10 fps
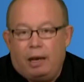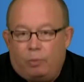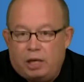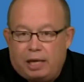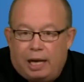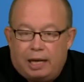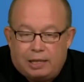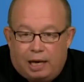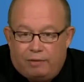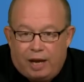when you get
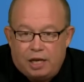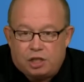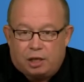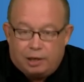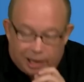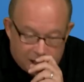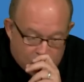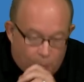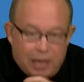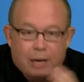into innovation is
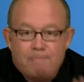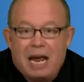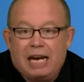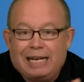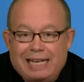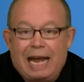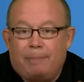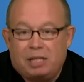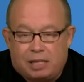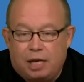nobody can make a
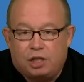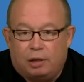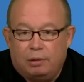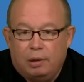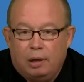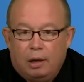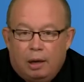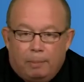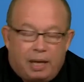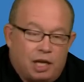damn decision
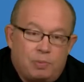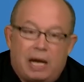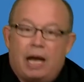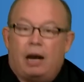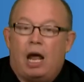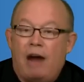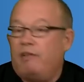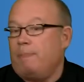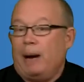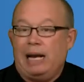because we got,
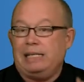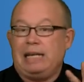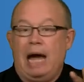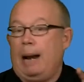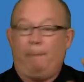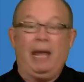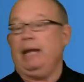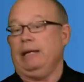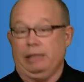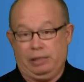everybody's got
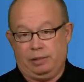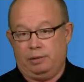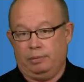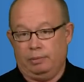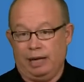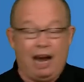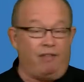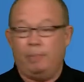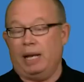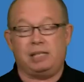opinions.
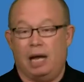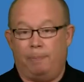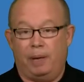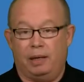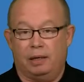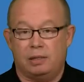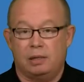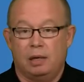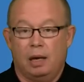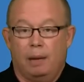Everybody's got opinions
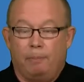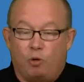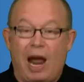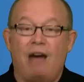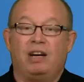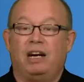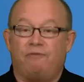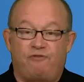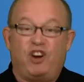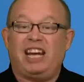grounded
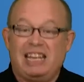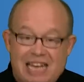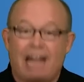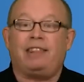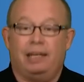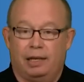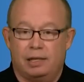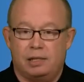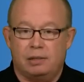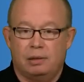in freaking nothingness.